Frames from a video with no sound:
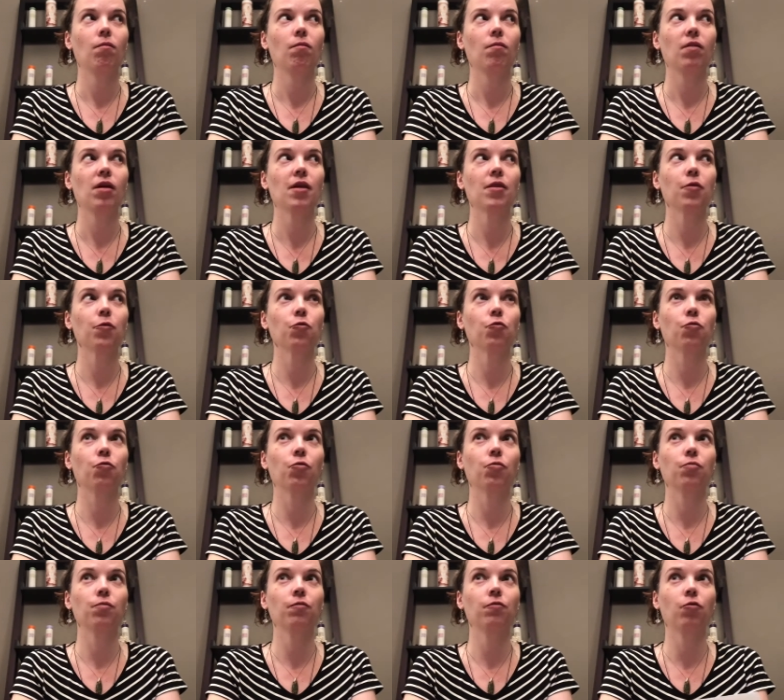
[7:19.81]
In those
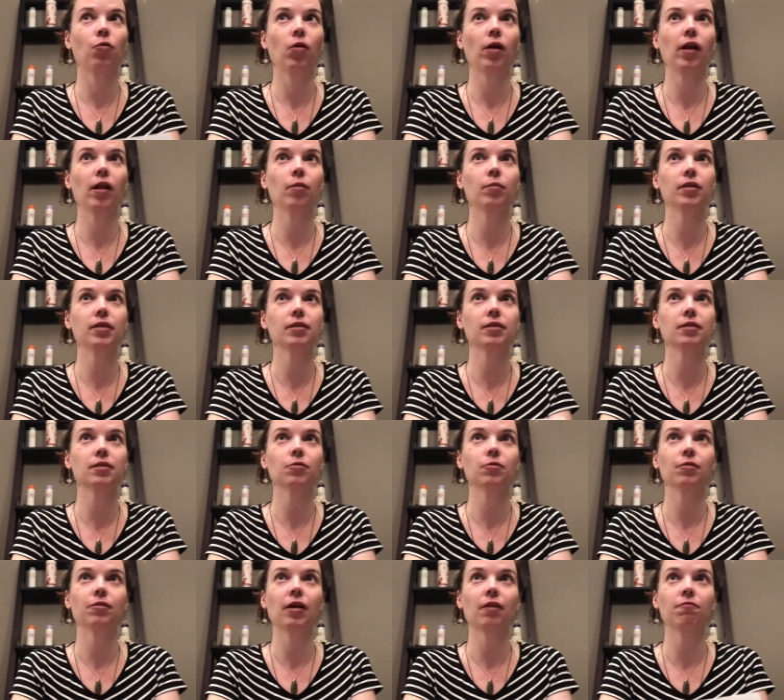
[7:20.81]
4 elements,
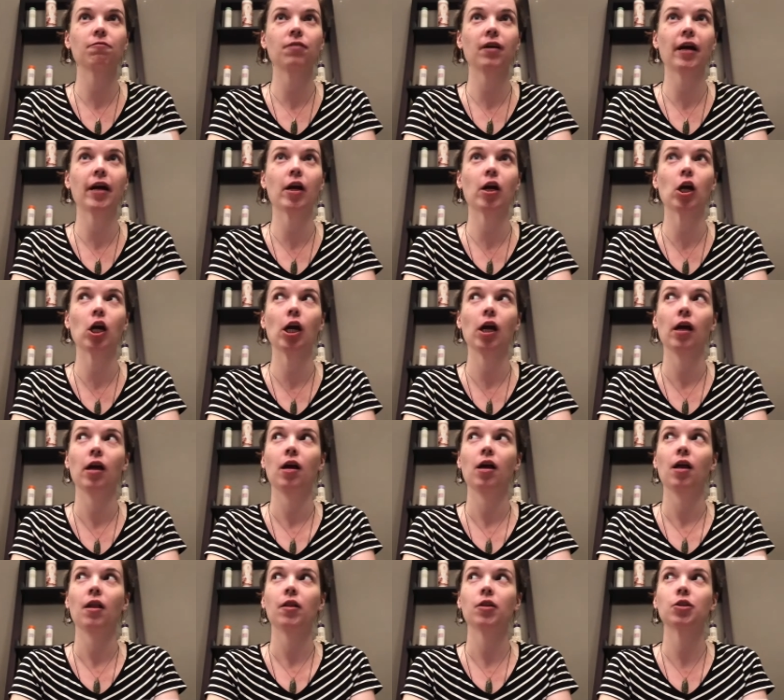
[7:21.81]
we've got fire.
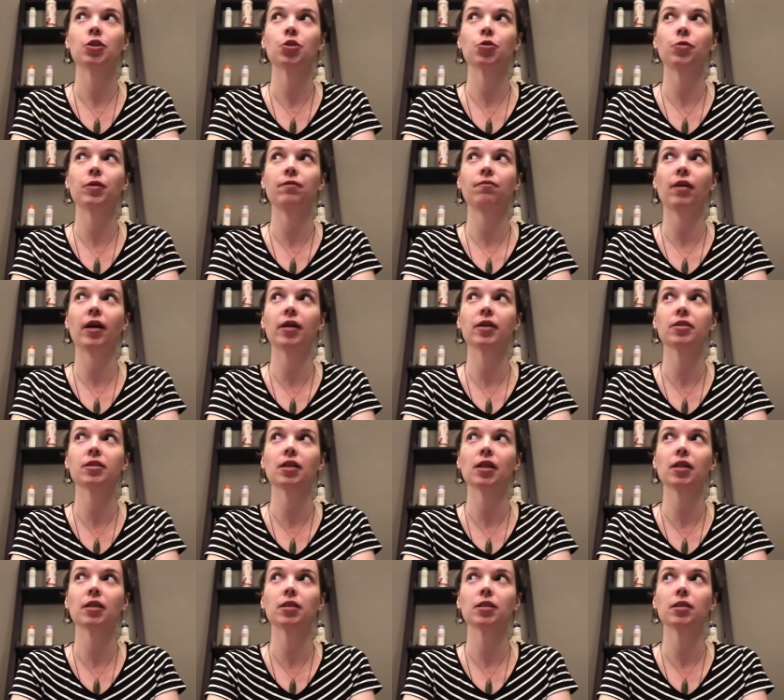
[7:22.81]
There's 3 fire signs.